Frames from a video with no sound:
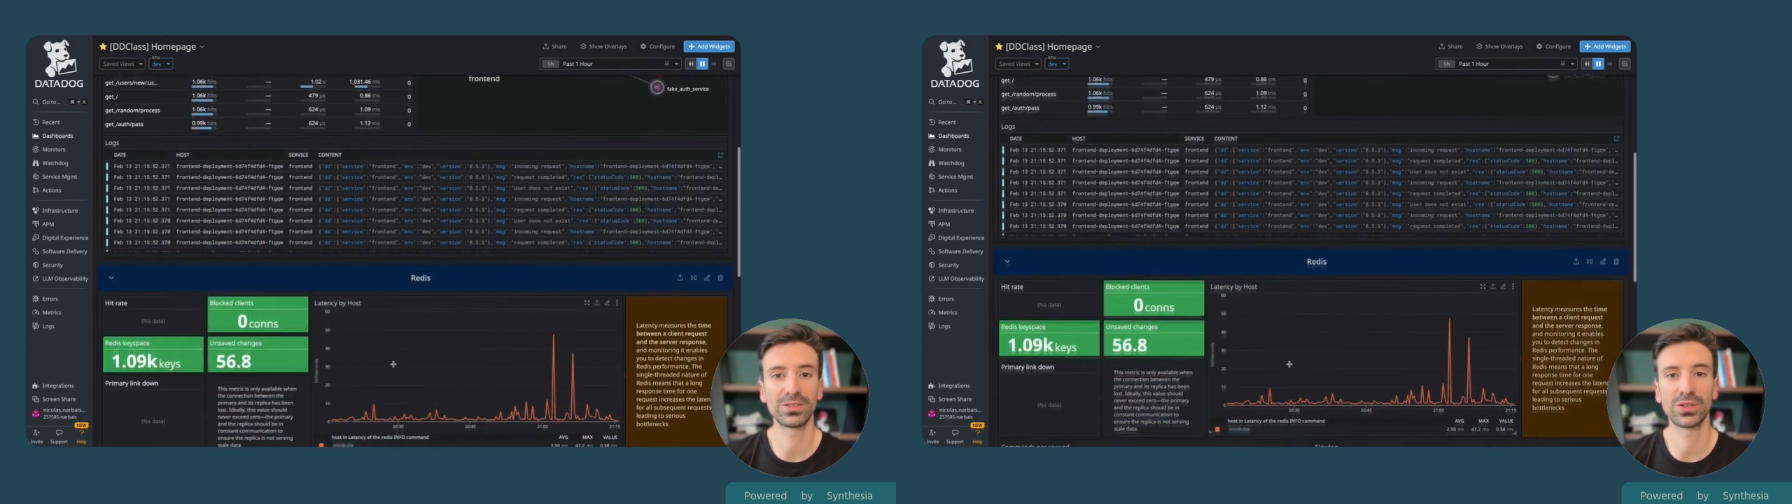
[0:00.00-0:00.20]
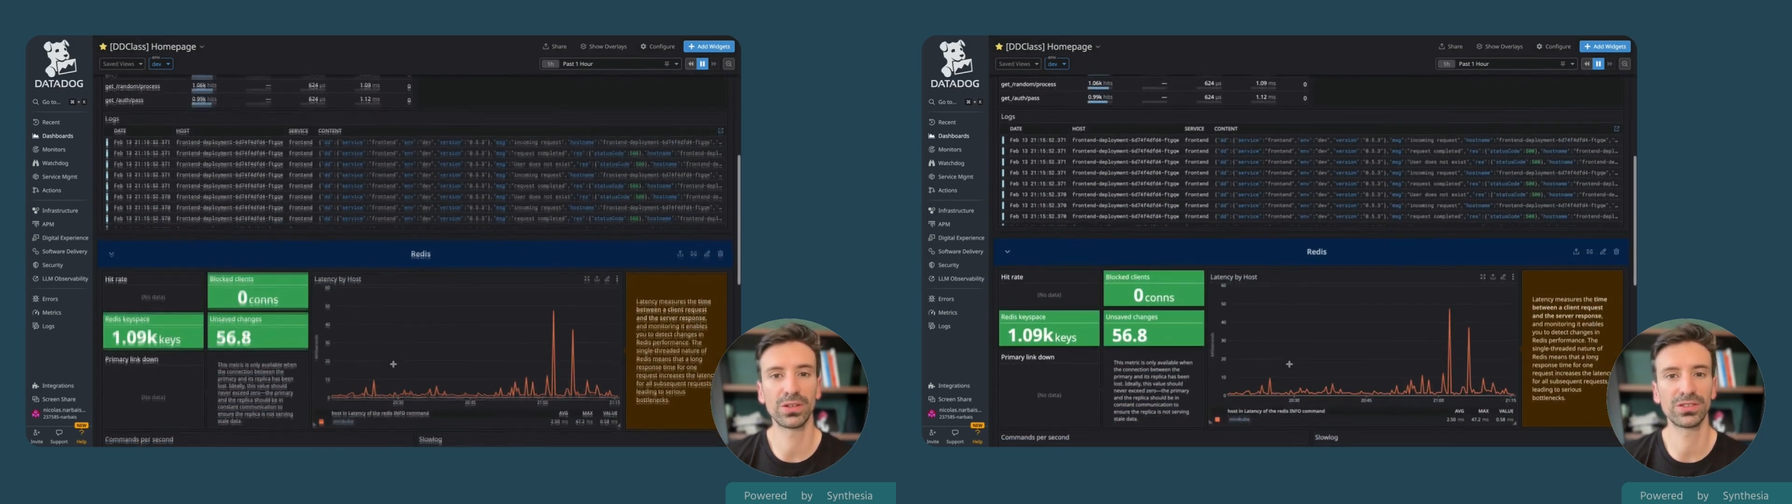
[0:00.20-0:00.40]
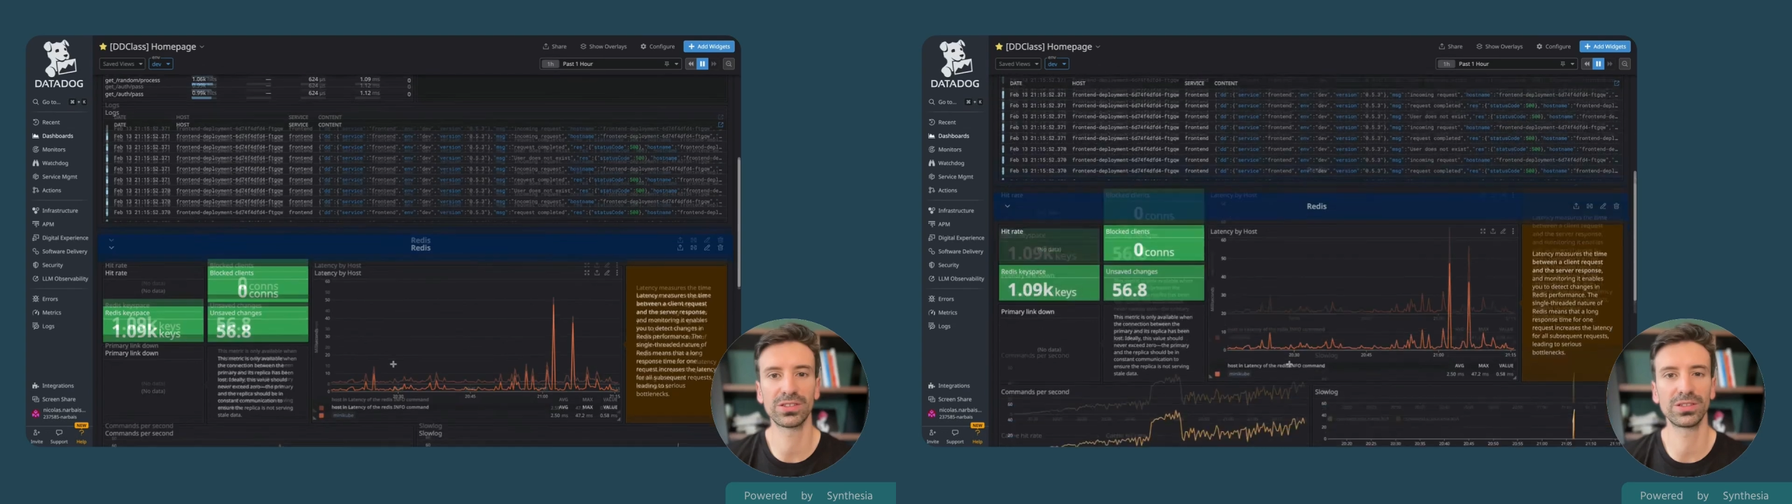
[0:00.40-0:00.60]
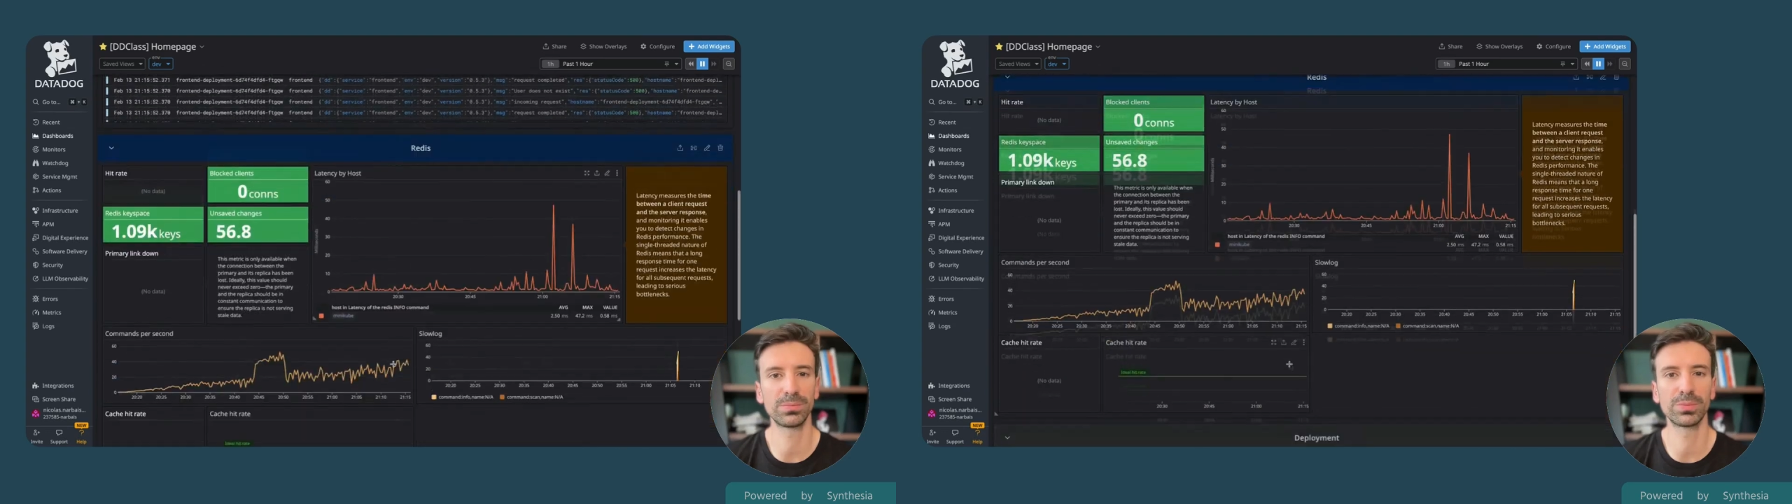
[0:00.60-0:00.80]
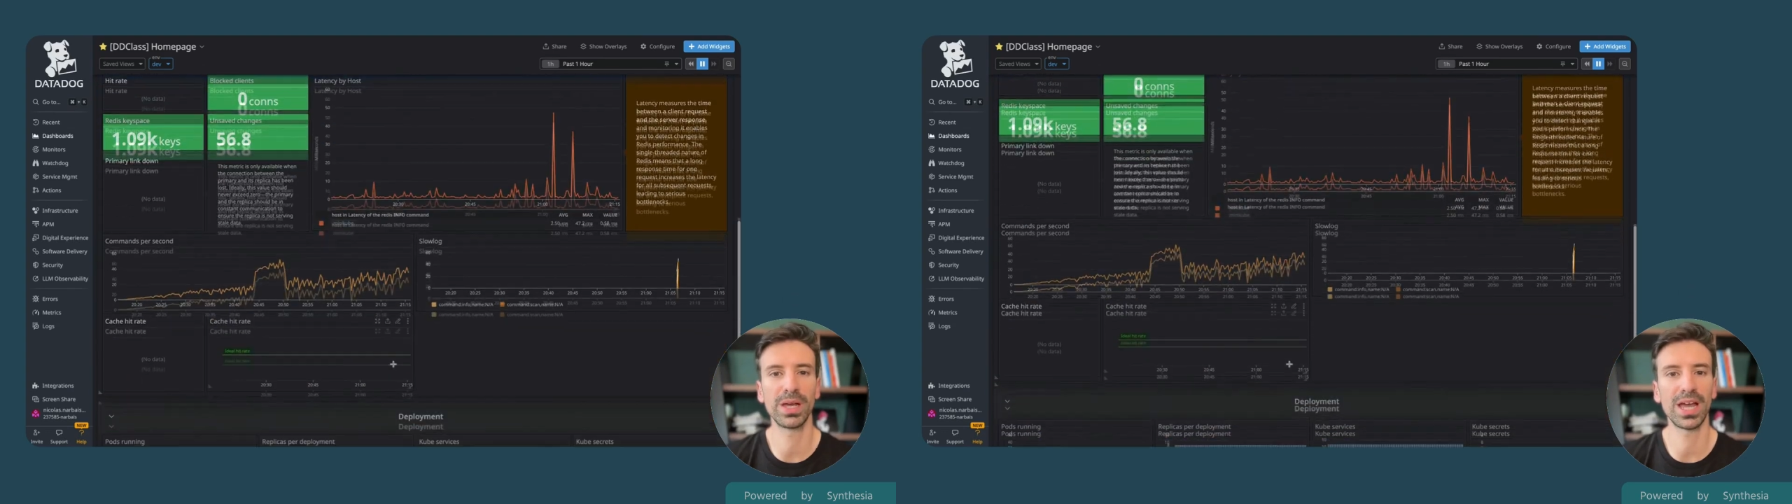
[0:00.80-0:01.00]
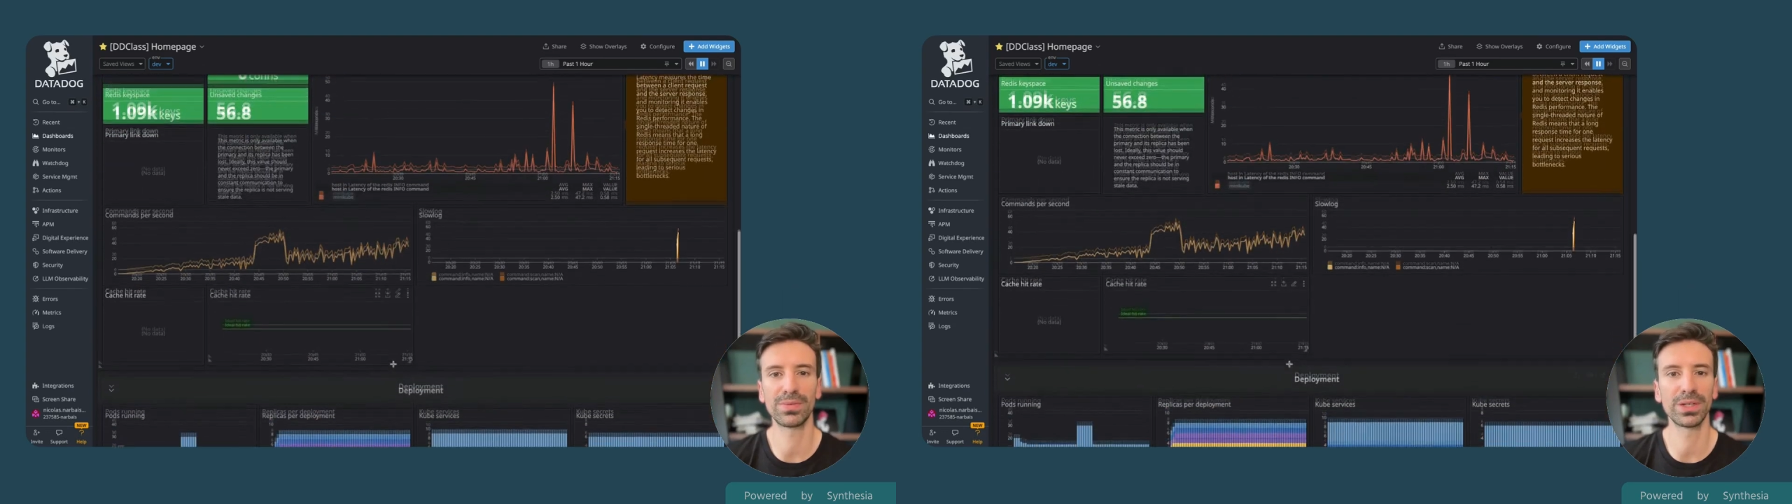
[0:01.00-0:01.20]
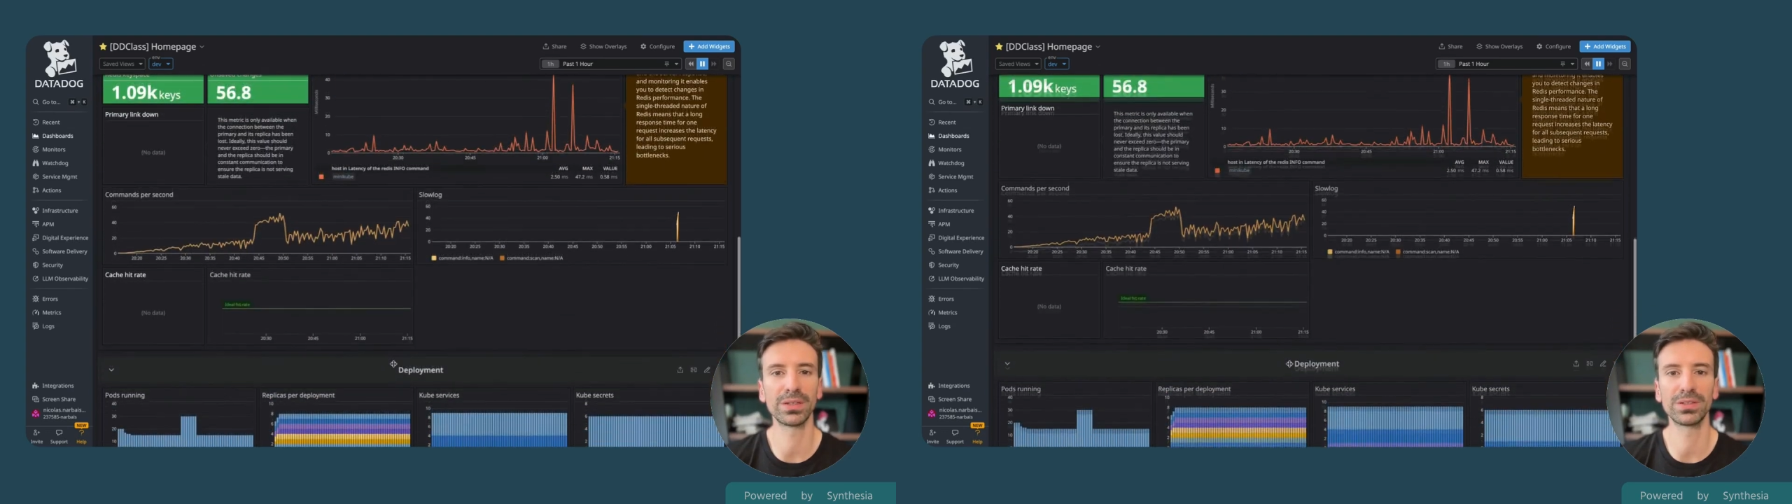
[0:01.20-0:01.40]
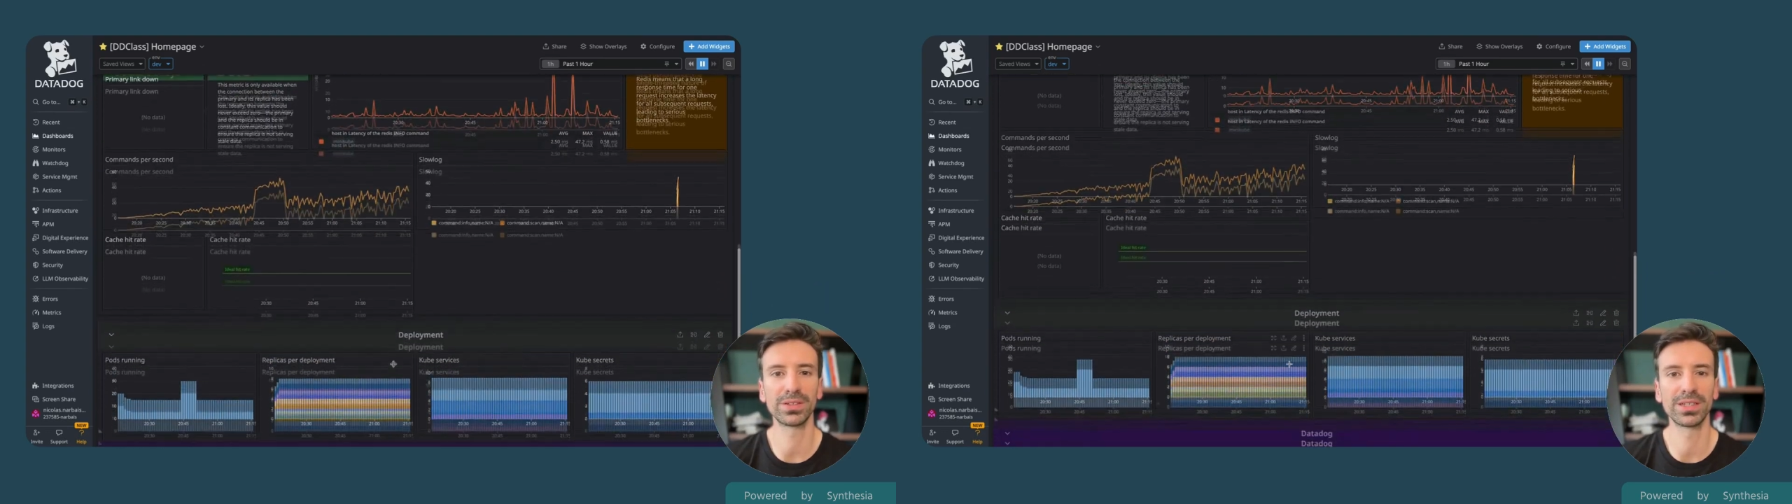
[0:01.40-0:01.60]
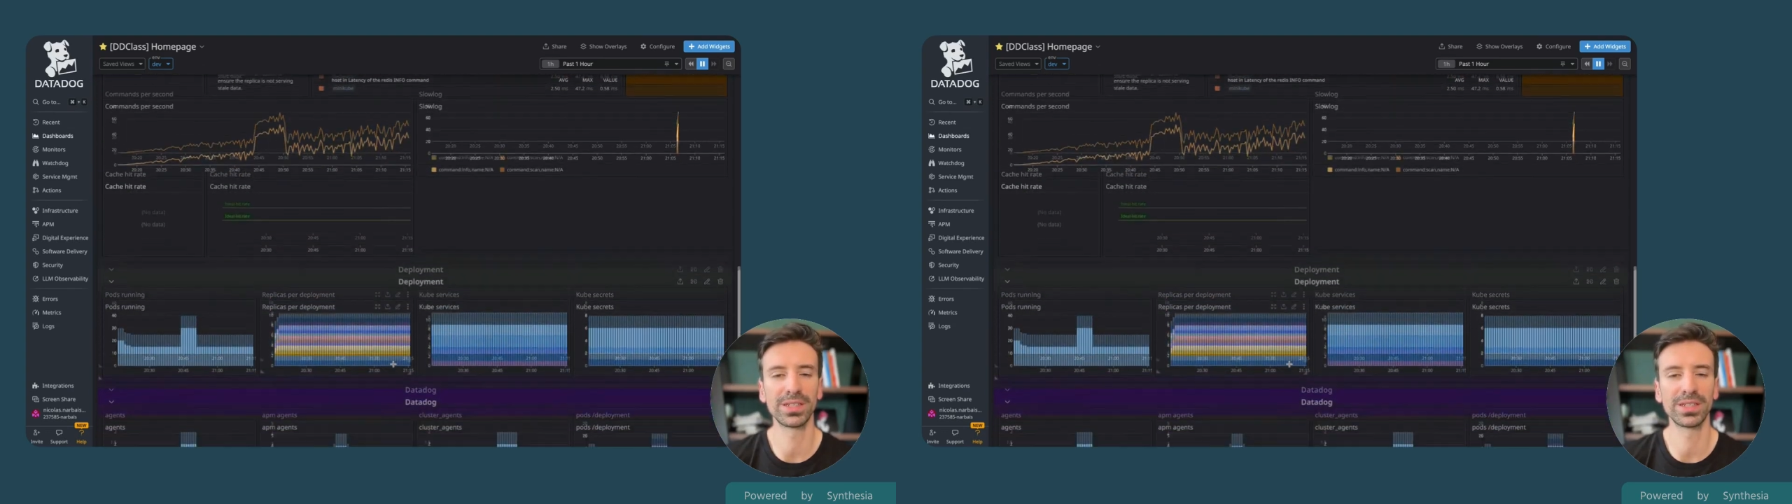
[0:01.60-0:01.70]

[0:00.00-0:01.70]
into your system's behavior.